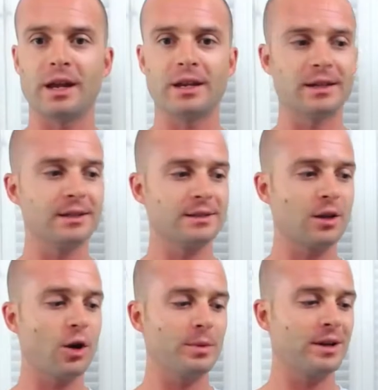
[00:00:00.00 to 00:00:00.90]
And
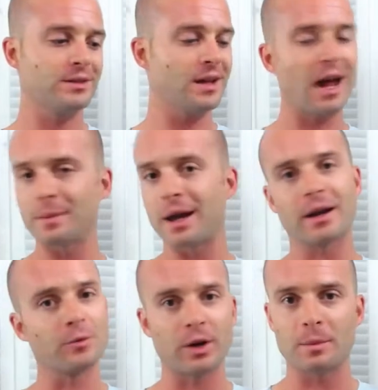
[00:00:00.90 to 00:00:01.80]
so because of that, I'm not
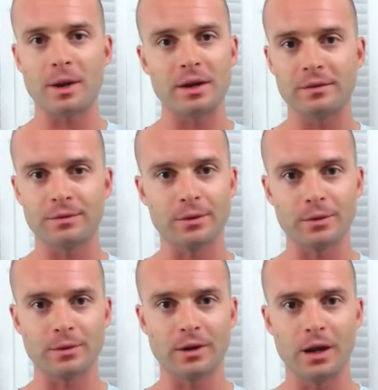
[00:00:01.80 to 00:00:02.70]
going to recommend it
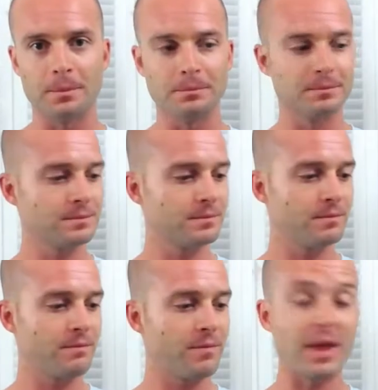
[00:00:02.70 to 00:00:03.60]
for
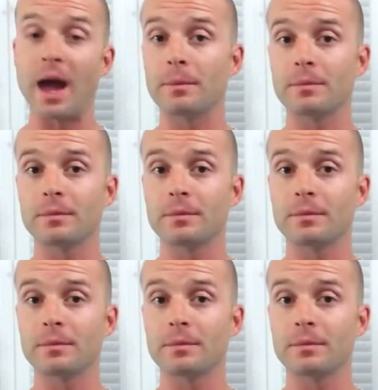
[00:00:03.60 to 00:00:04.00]
that